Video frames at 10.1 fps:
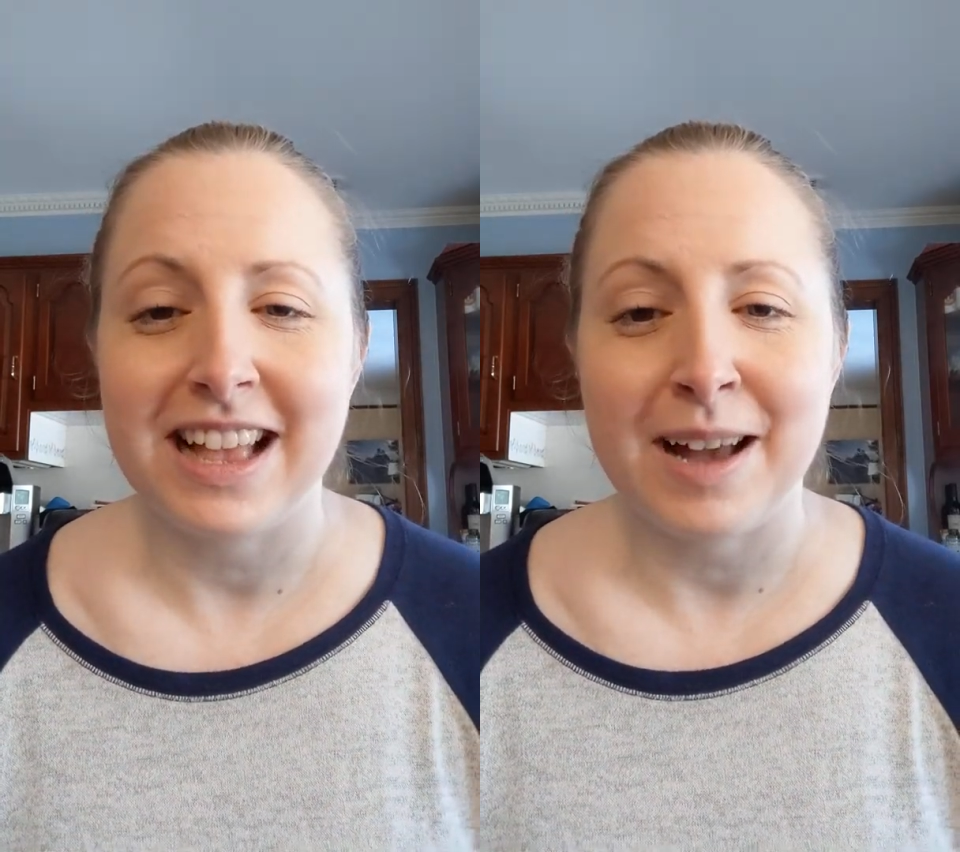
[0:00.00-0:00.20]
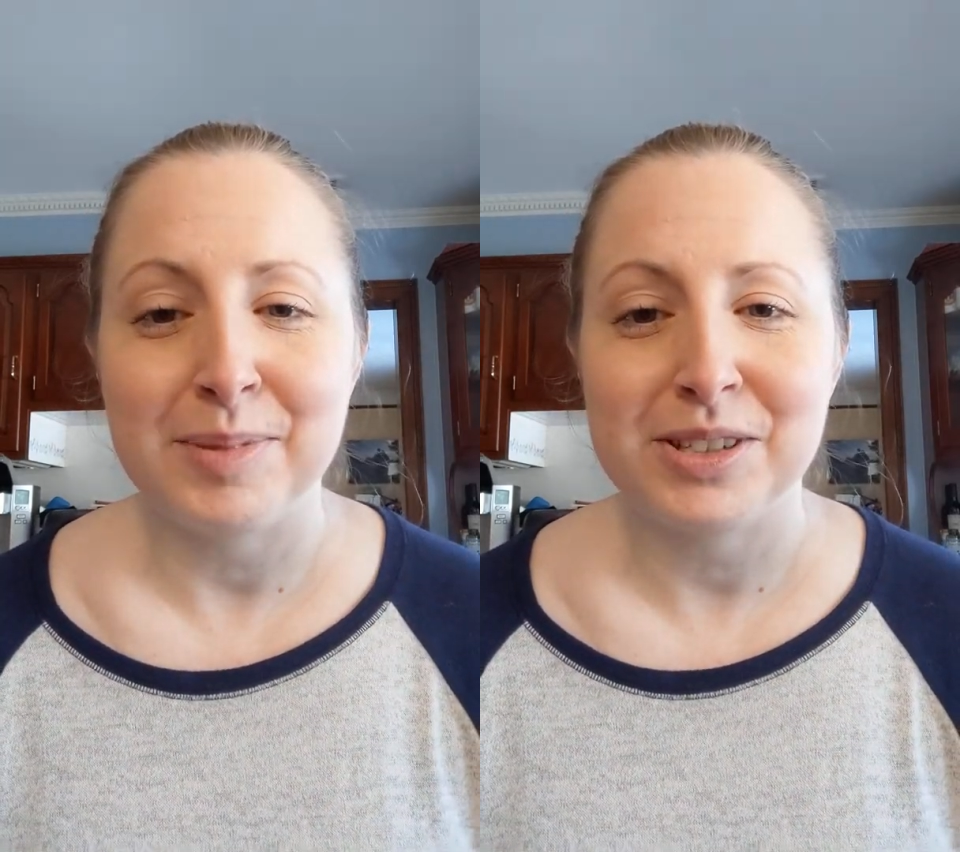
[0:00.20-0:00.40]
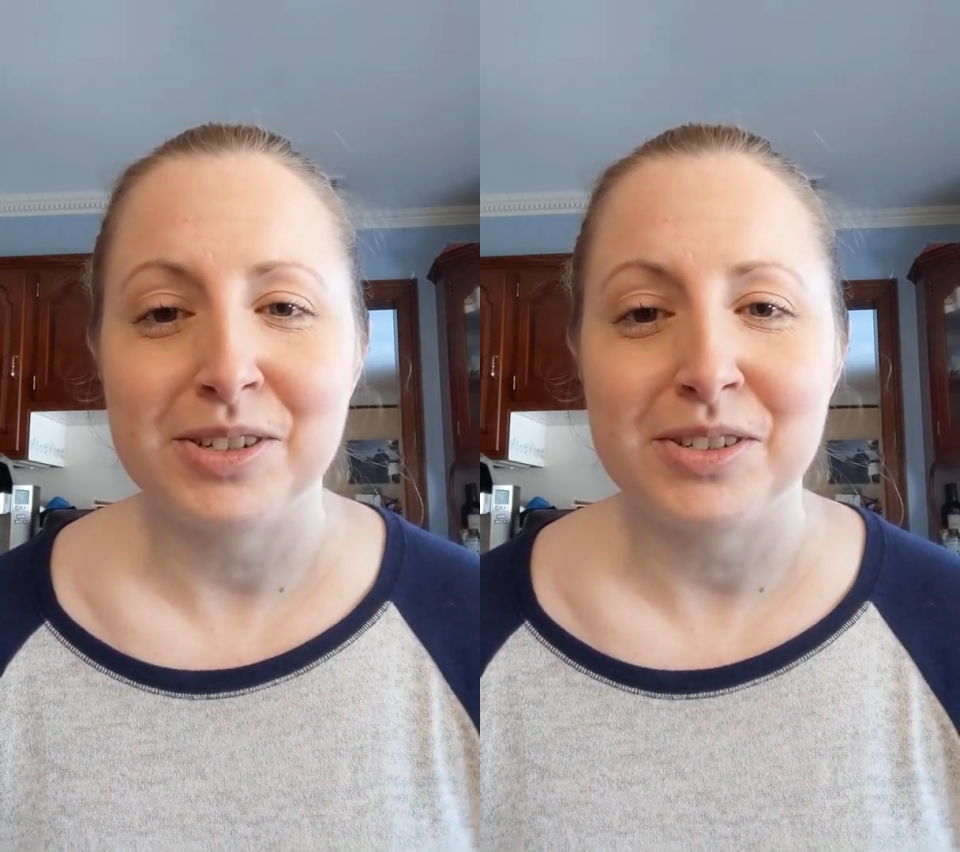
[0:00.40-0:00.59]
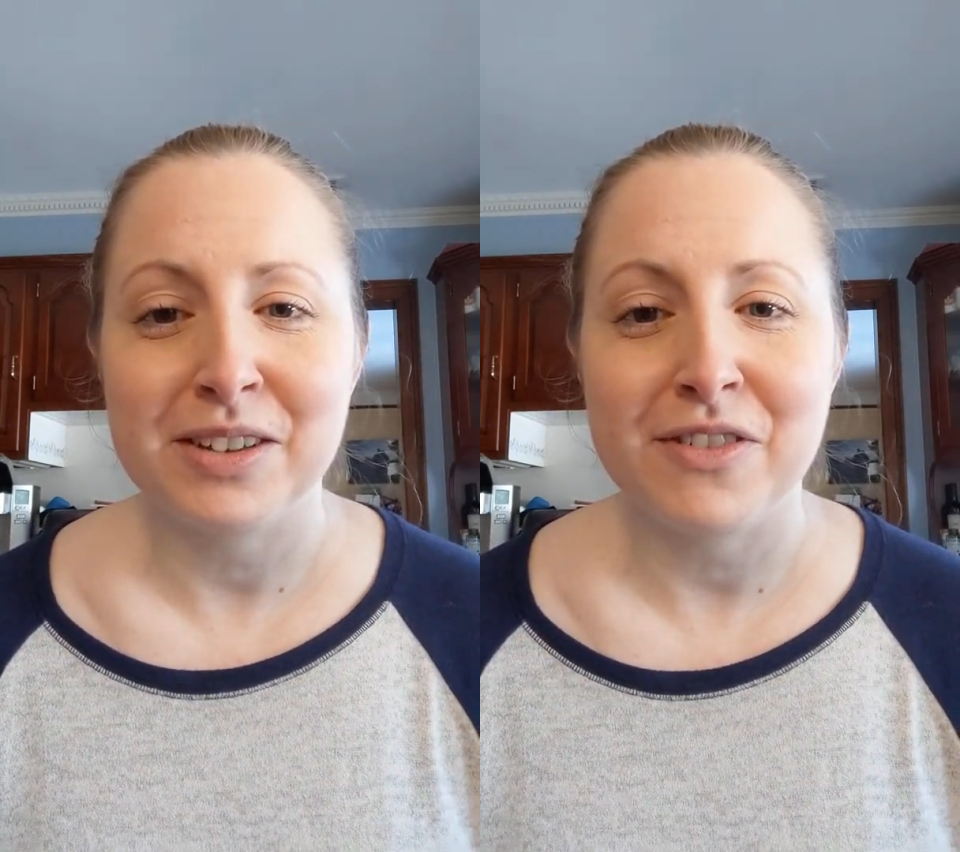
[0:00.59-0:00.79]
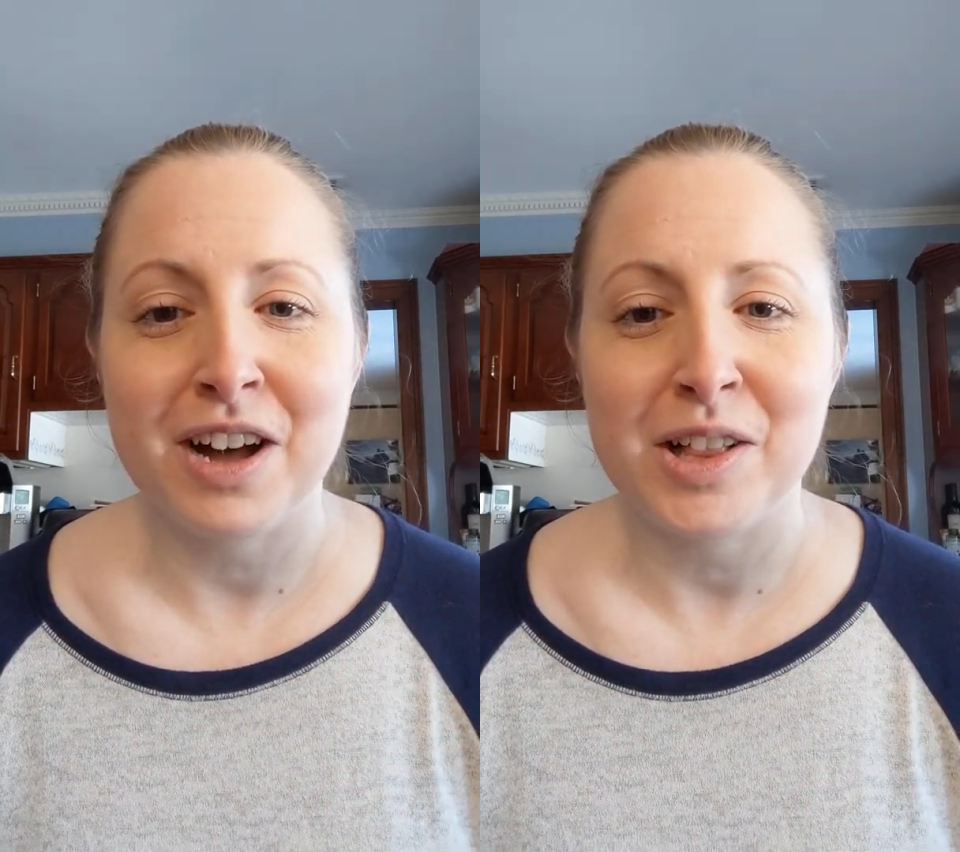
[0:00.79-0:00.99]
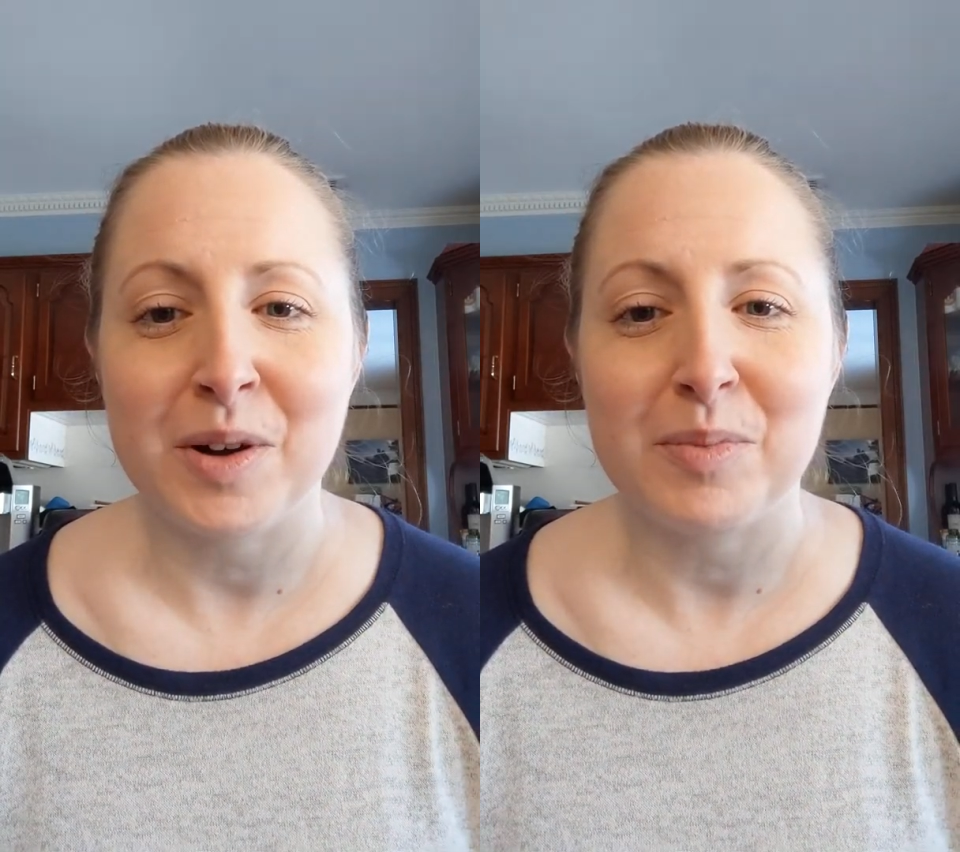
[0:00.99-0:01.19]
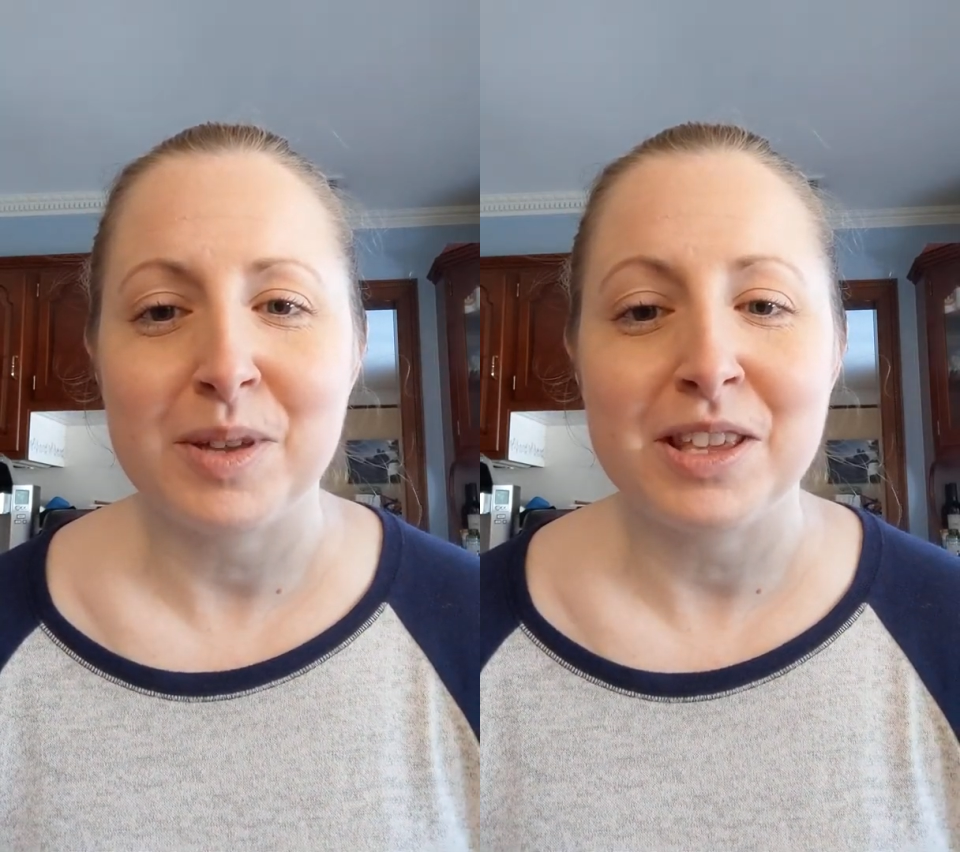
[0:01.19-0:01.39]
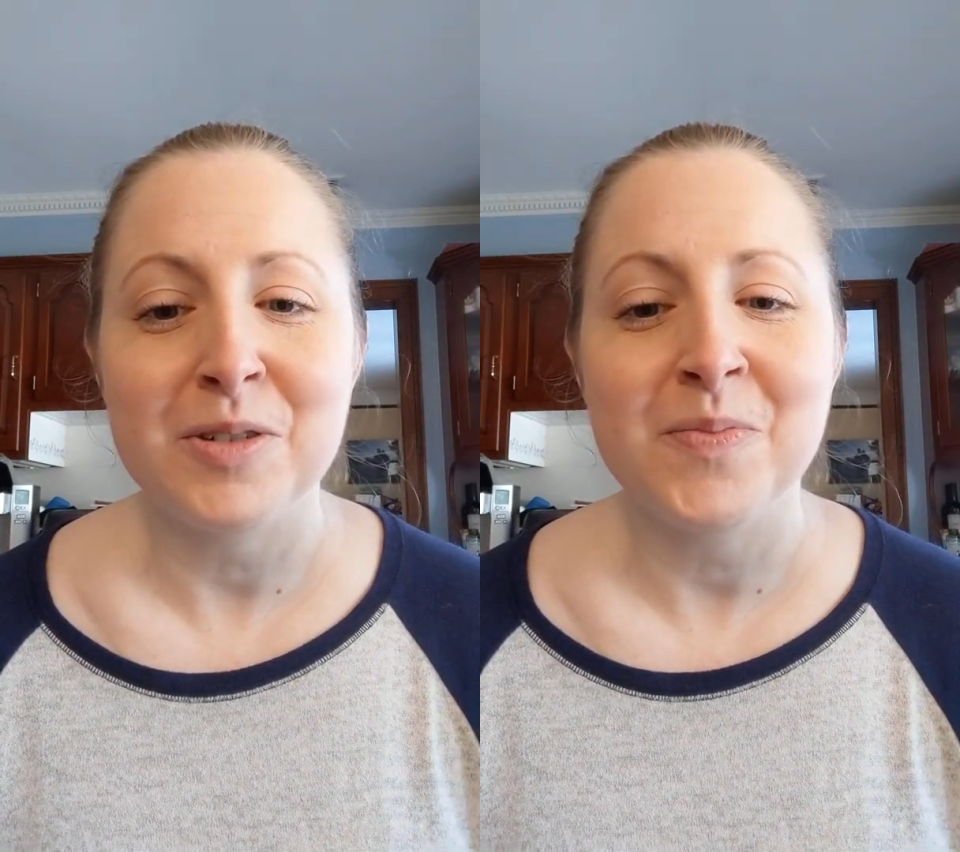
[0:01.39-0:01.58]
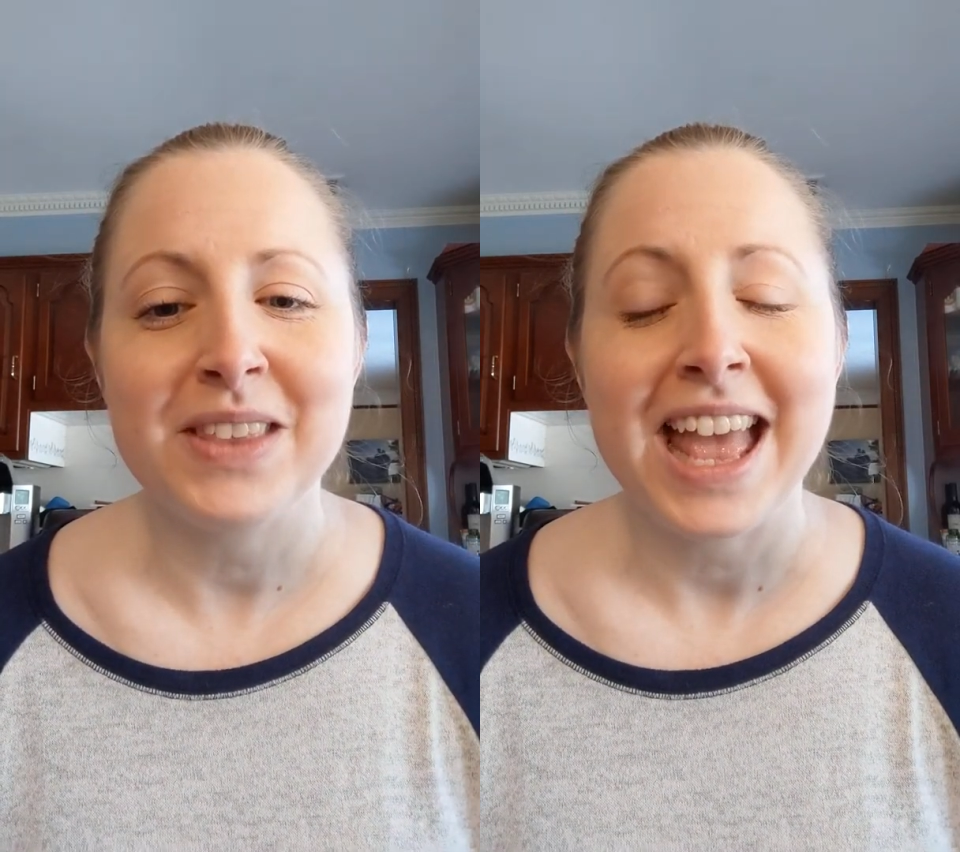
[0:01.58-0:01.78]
absolutely follow up with you.